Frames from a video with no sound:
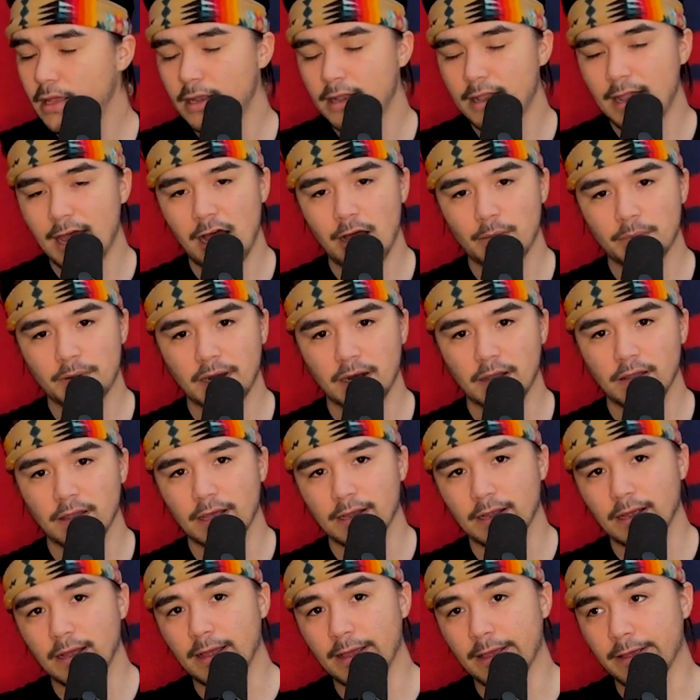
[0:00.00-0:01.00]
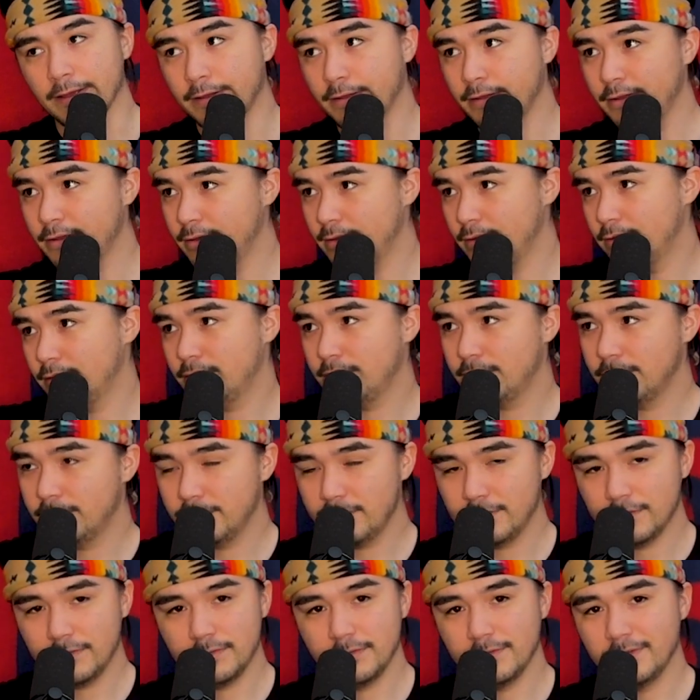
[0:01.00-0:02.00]
Now I'm kind of like, hey,
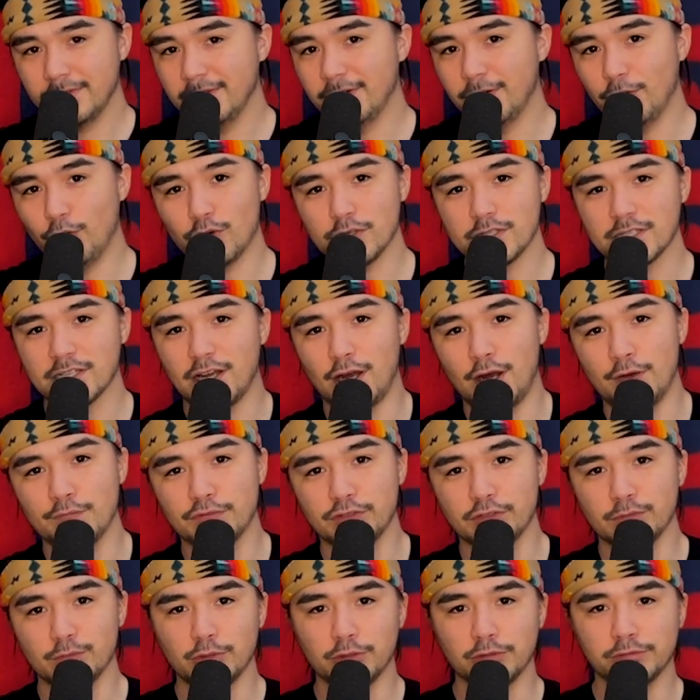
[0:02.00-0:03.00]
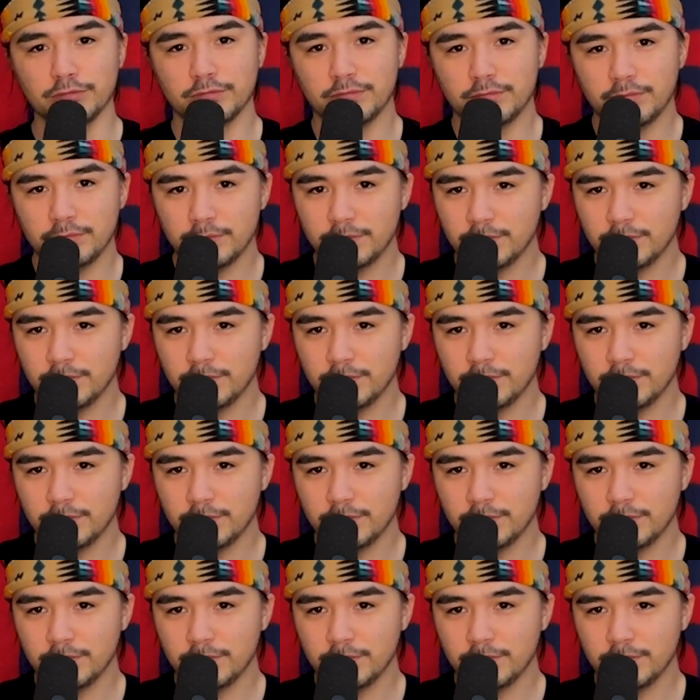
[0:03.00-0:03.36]
what's comfortable?